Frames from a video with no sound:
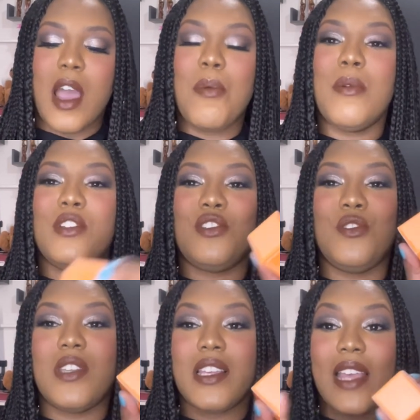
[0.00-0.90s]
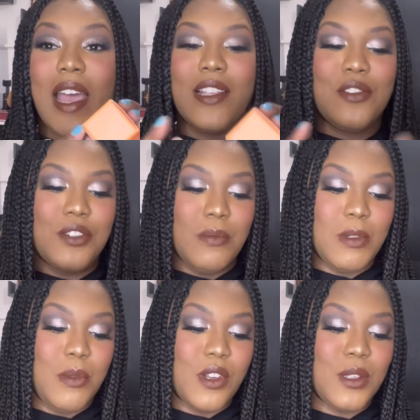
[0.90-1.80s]
I'll probably just use it as a hand cream,
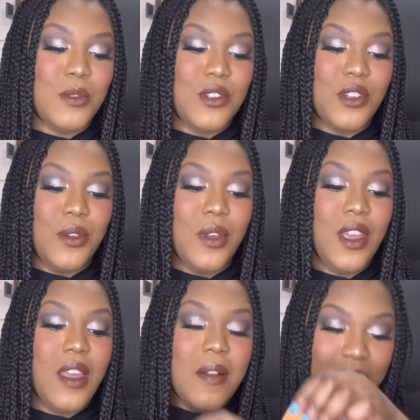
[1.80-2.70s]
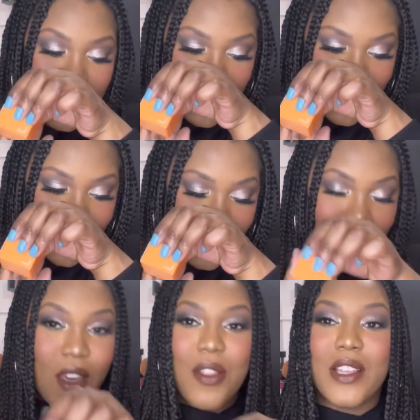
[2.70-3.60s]
to be honest with you.
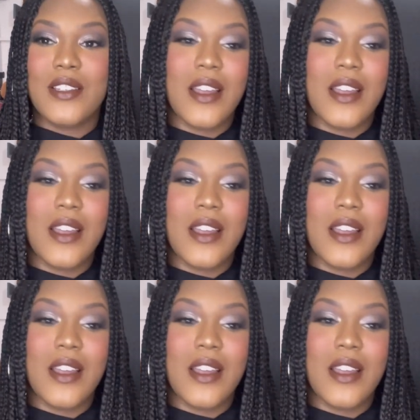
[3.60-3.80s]
Oh, that's